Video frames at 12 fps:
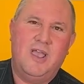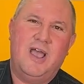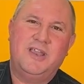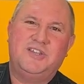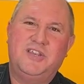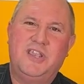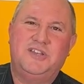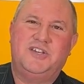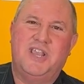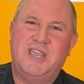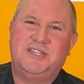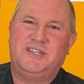to your
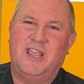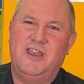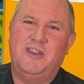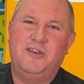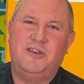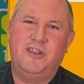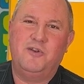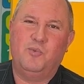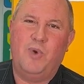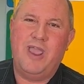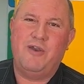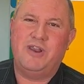chest, and
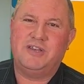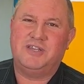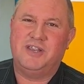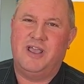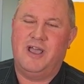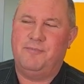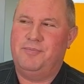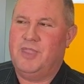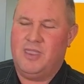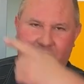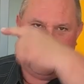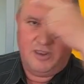you'd wear it
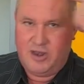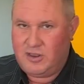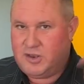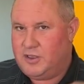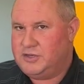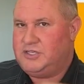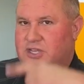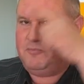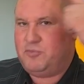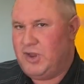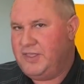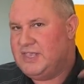close to your
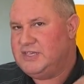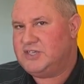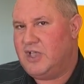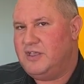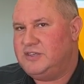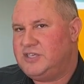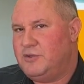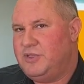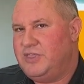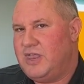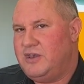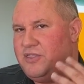breathing zone, so
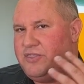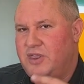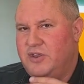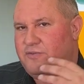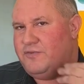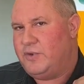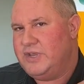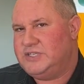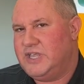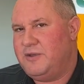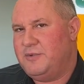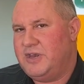within 30 or 40
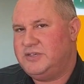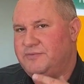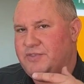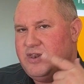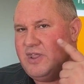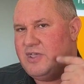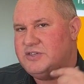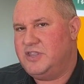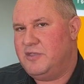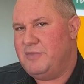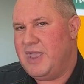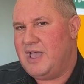centimetres of the nose
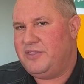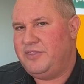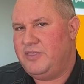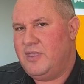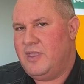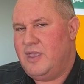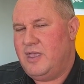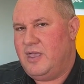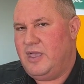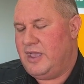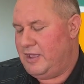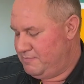and the mouth
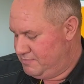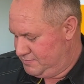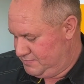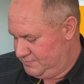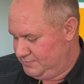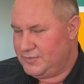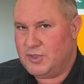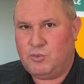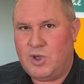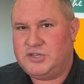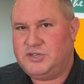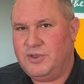
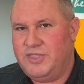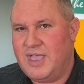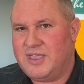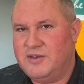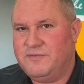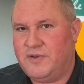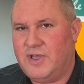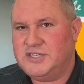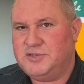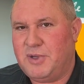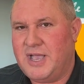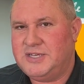whilst you're in that
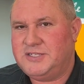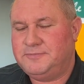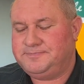confined space.